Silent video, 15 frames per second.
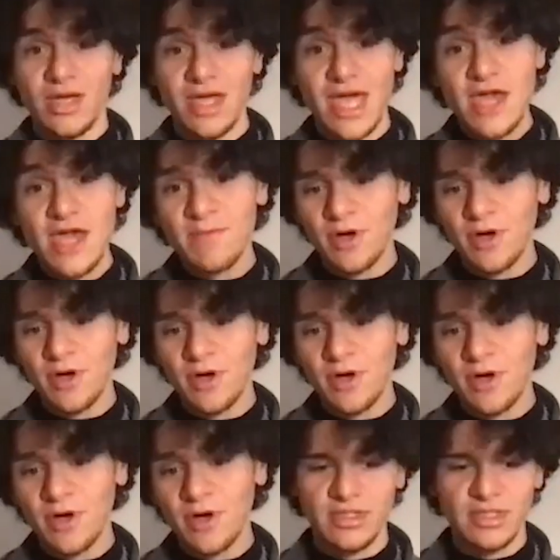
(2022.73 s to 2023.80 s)
A-pop
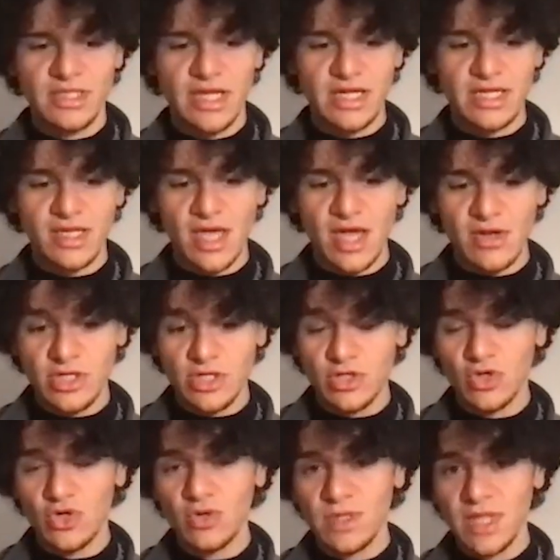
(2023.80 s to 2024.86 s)
and like
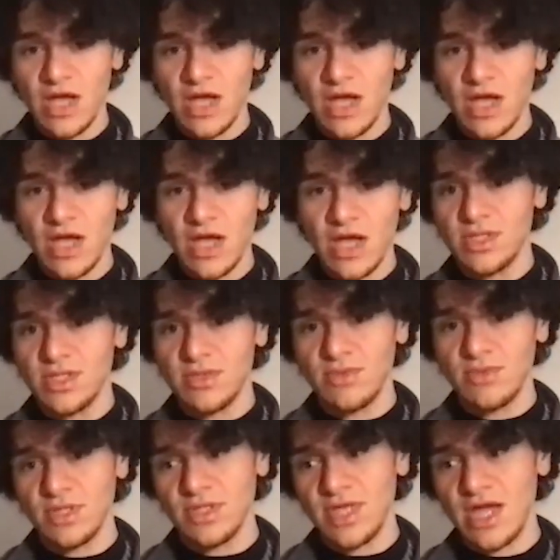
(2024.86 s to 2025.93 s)
global Arabs
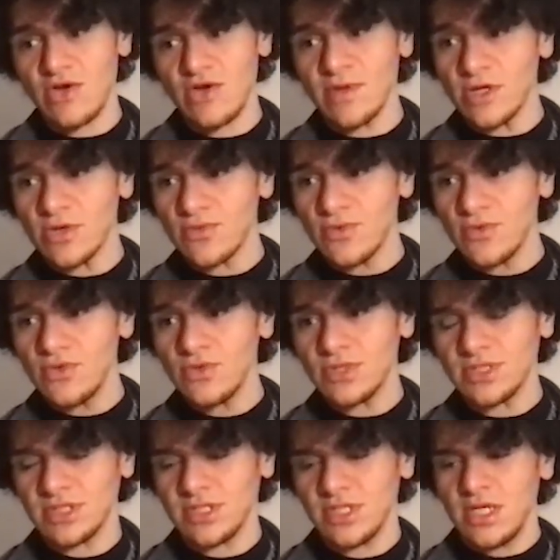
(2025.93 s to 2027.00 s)
with Arabic
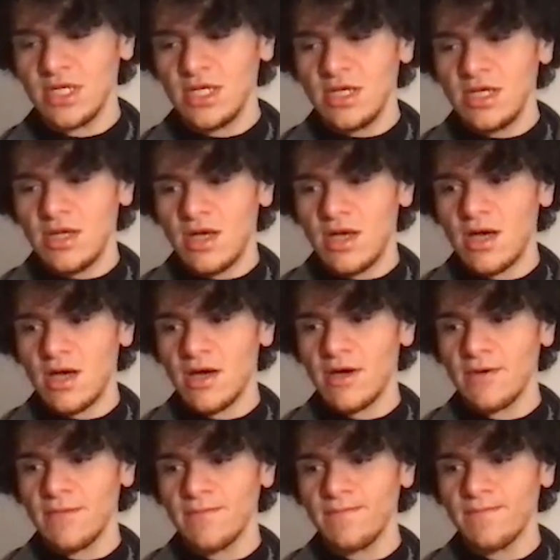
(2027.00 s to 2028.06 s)
roots,
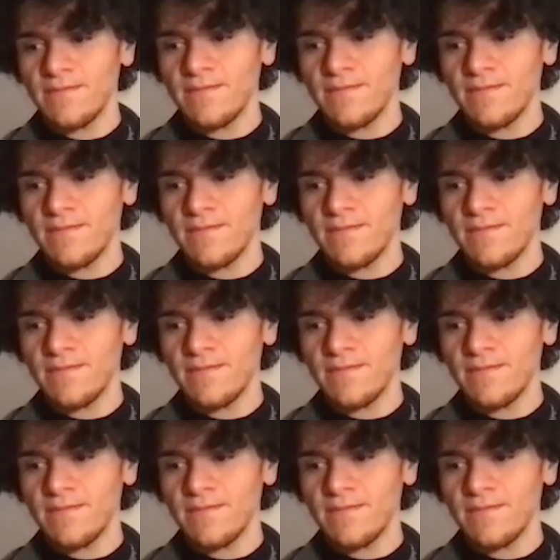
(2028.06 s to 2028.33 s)
um,